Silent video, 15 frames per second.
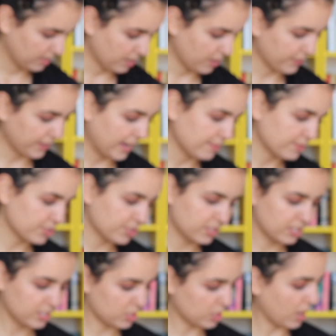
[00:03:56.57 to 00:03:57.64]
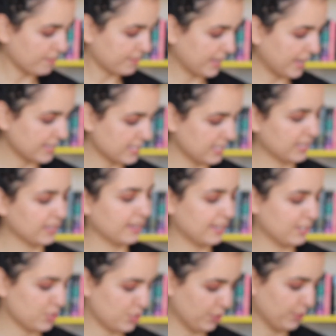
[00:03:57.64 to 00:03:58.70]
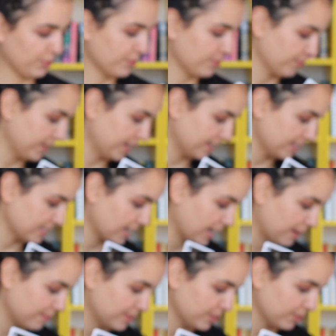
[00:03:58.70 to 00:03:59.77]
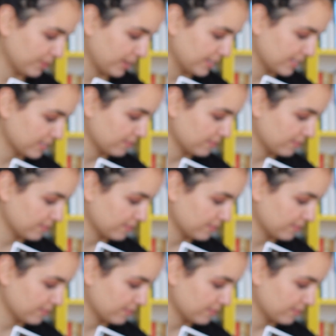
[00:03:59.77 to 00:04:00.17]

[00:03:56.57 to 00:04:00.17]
Okay, I'm just gonna stop guessing and show you 3 at a time, and you guys